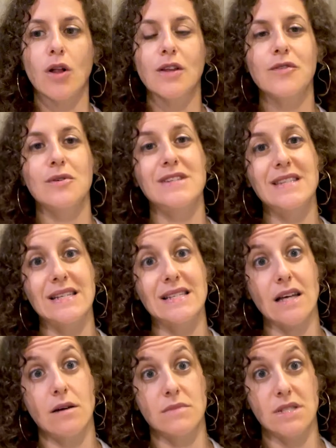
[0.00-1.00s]
of those things
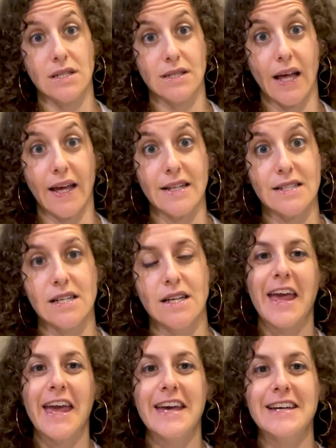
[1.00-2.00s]
come to light.
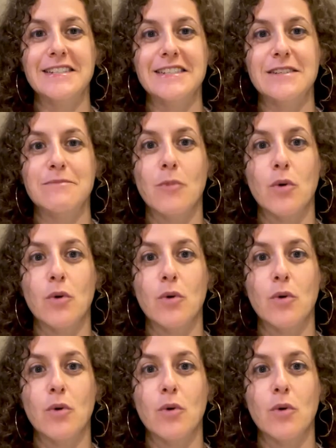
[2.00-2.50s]
And